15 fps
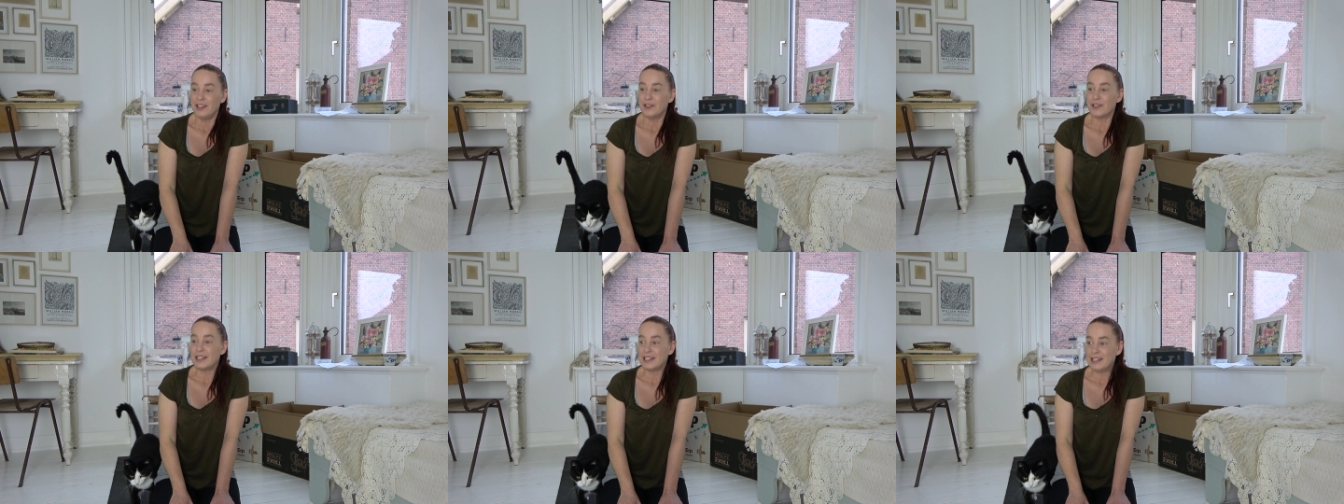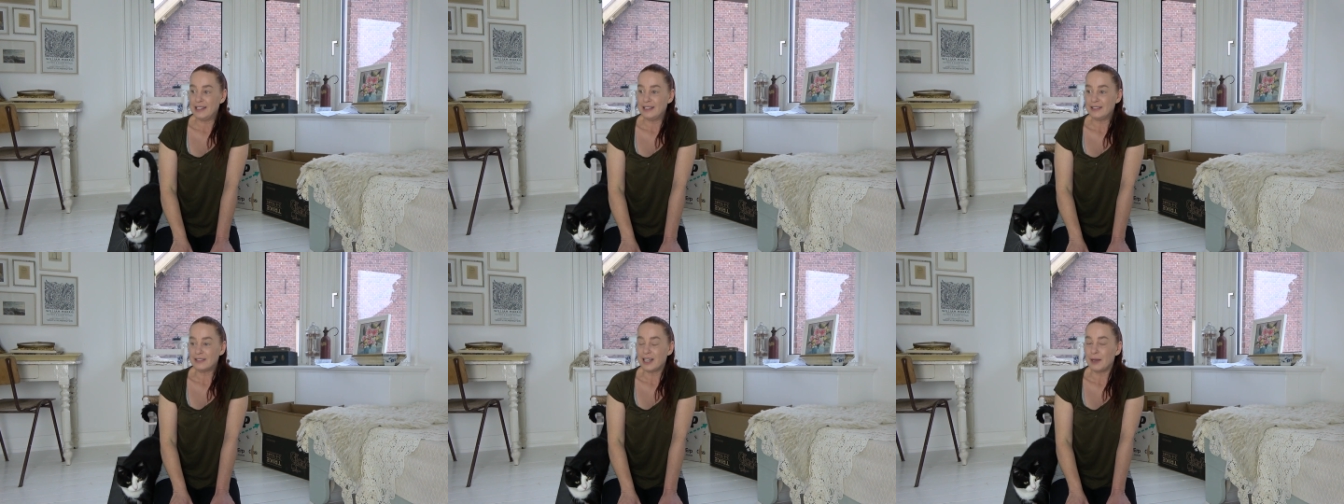Or at
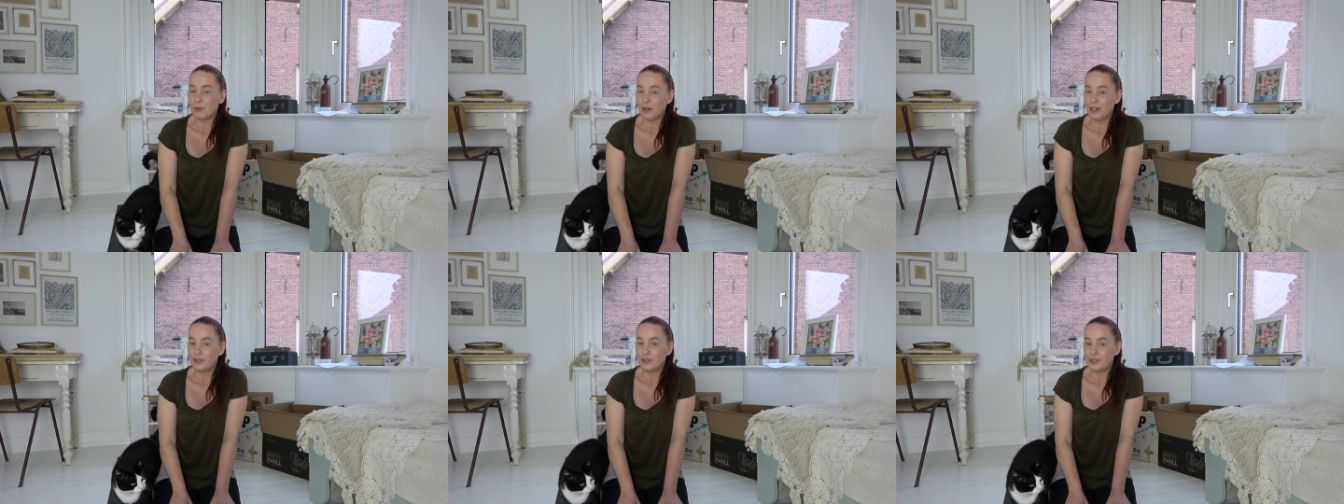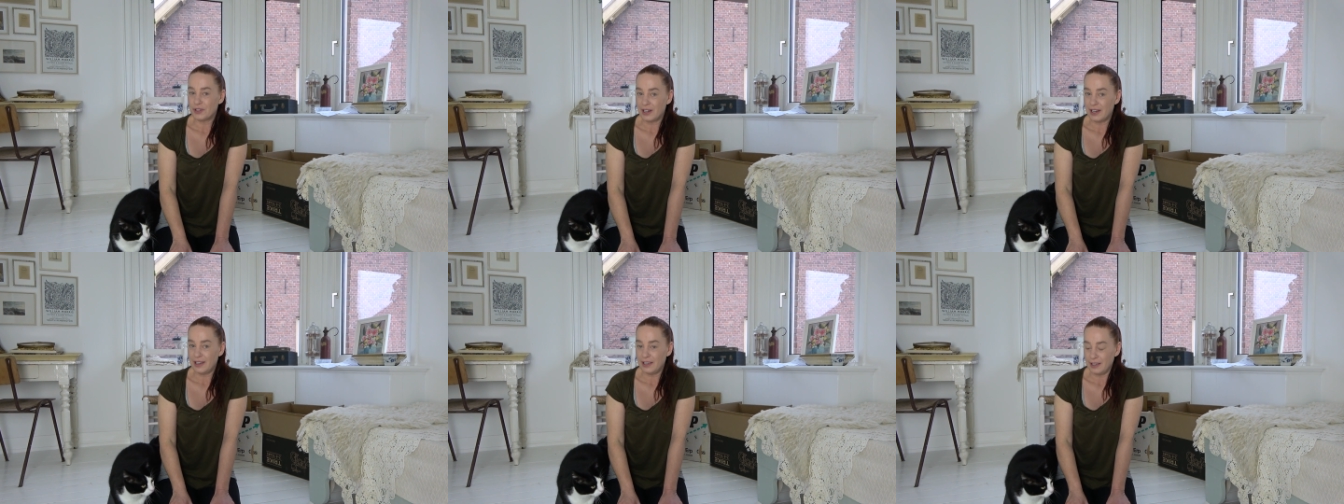least I'm going to
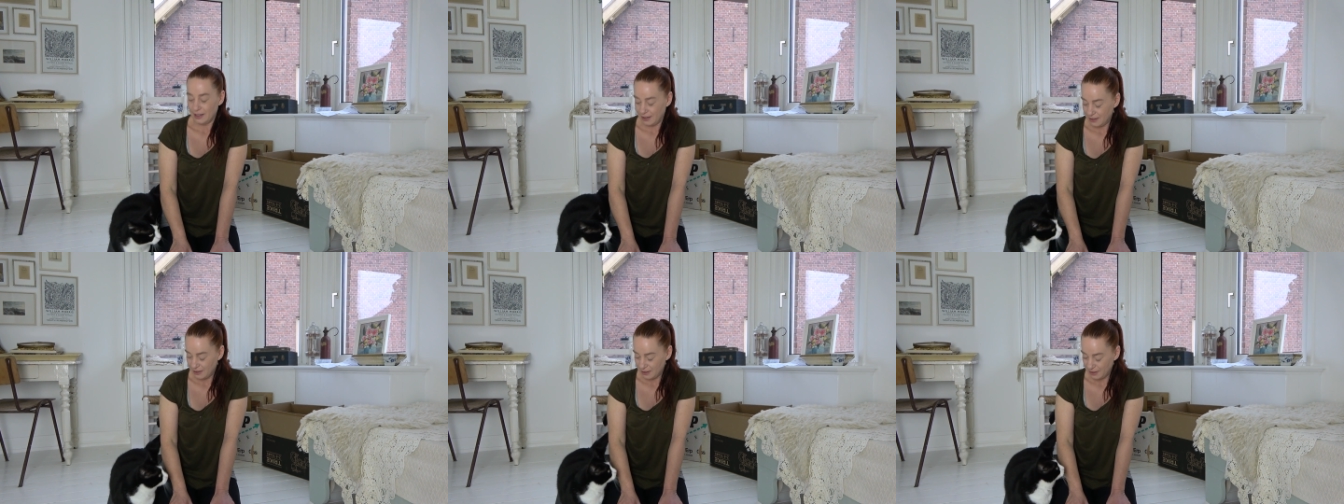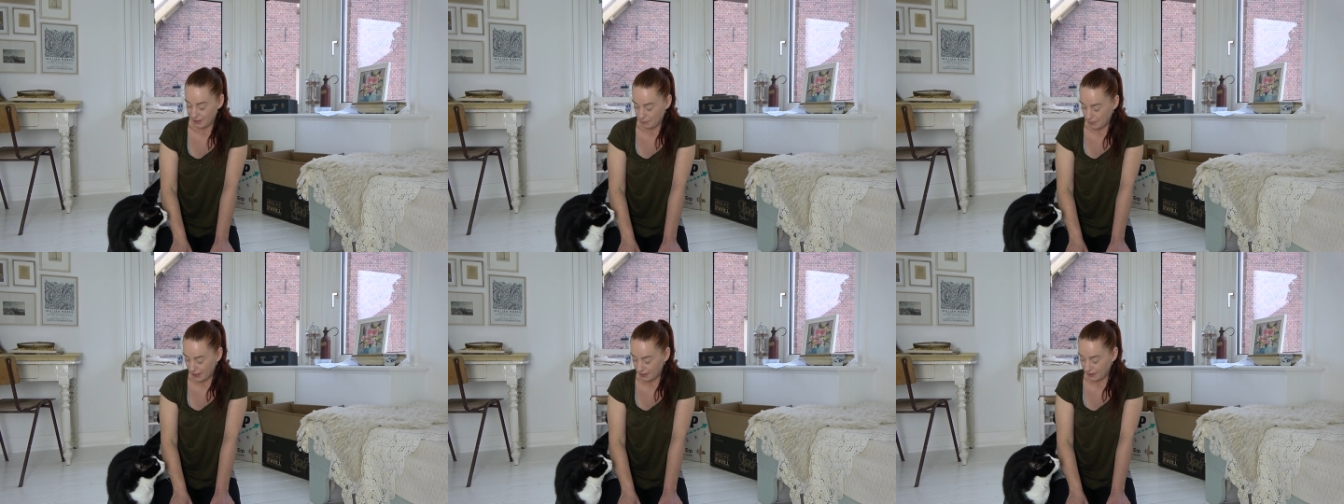try,
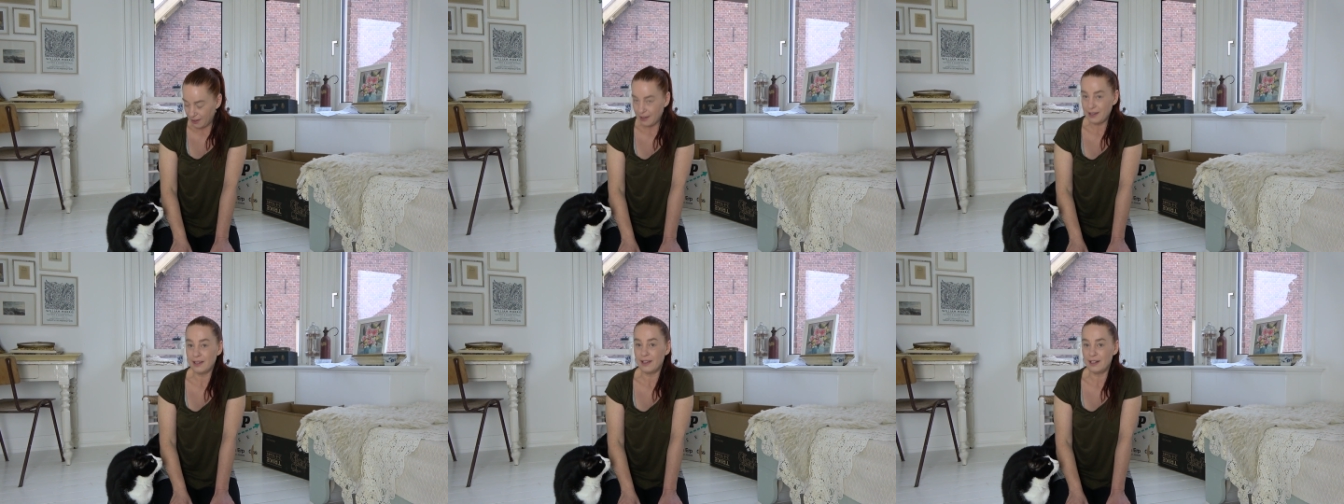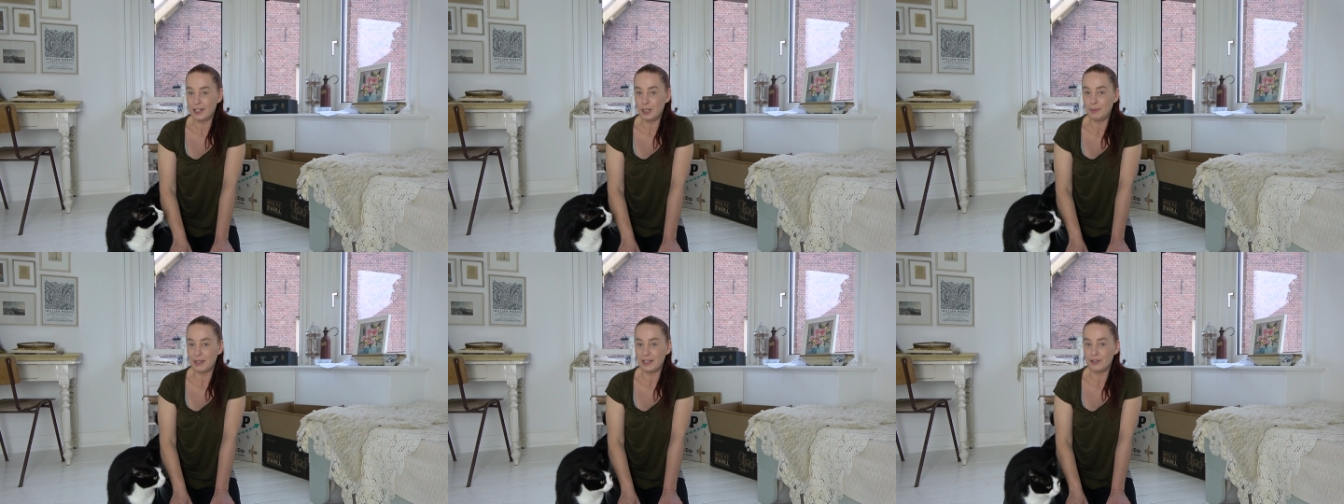depending a
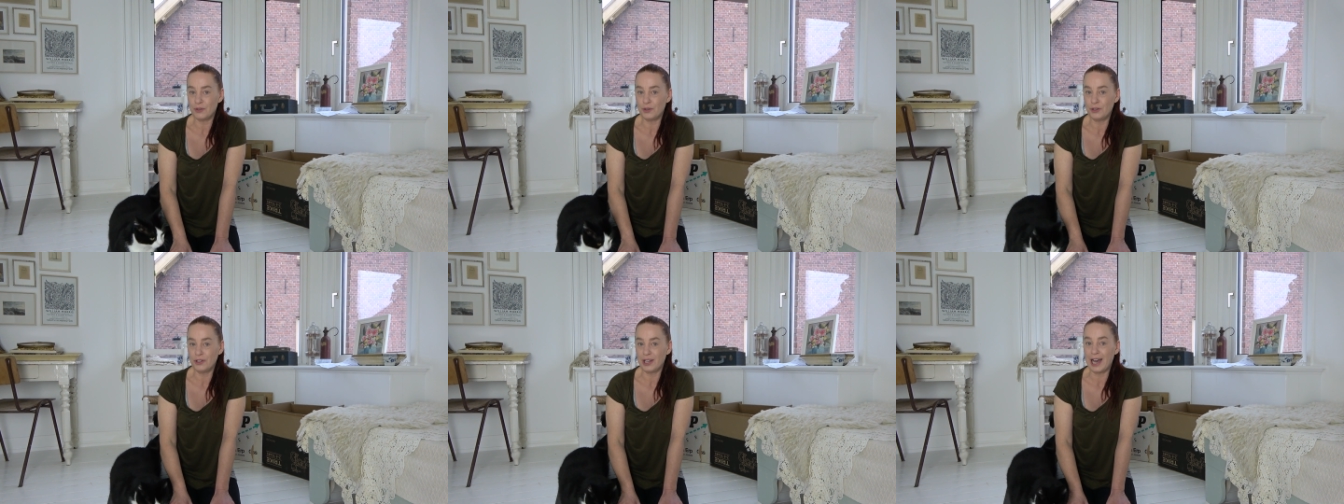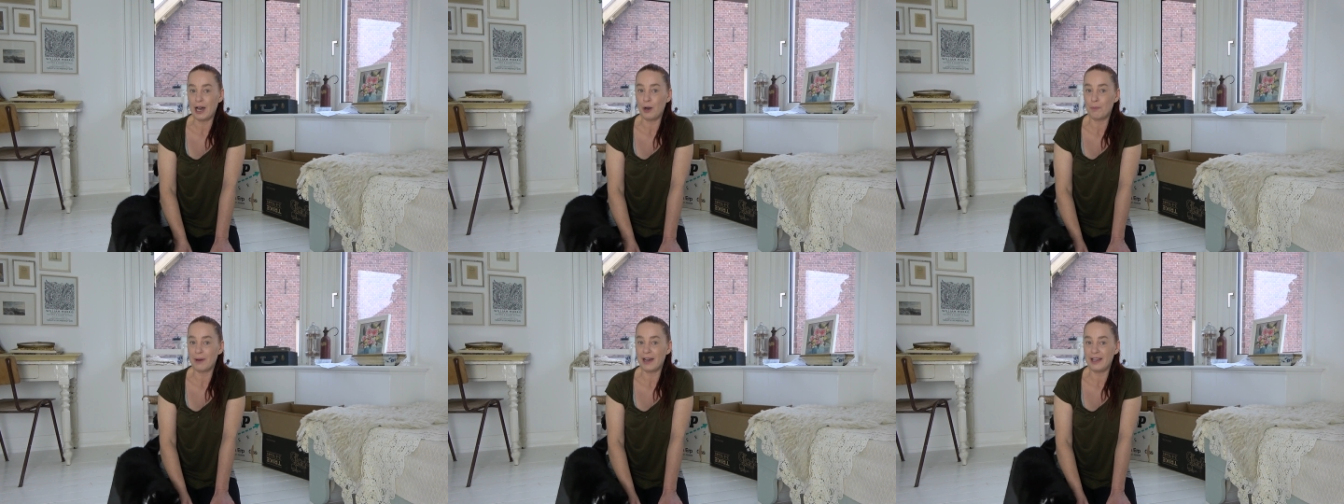little bit on
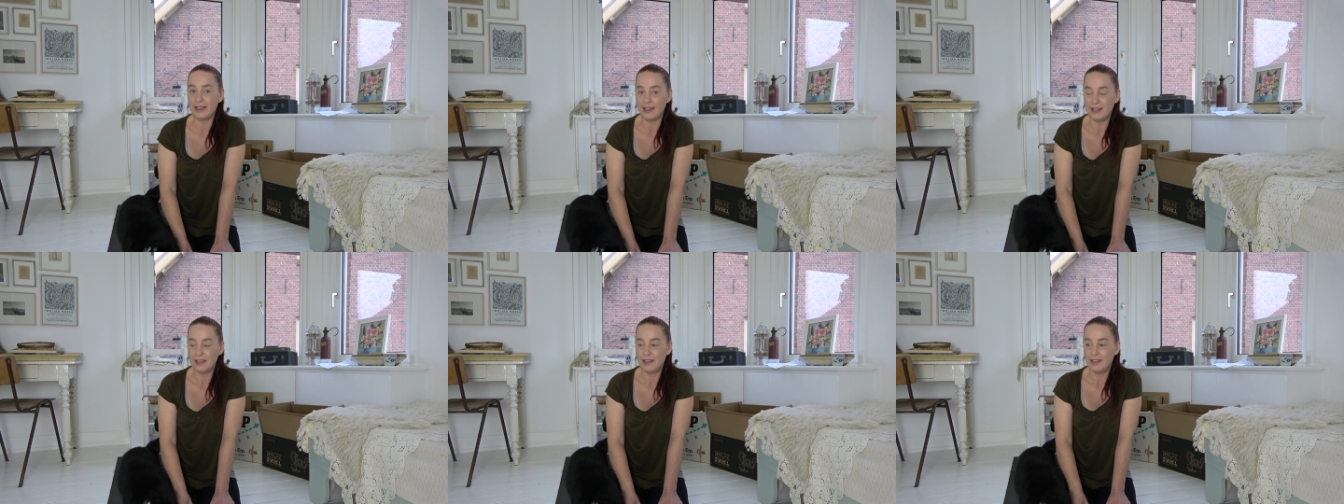how my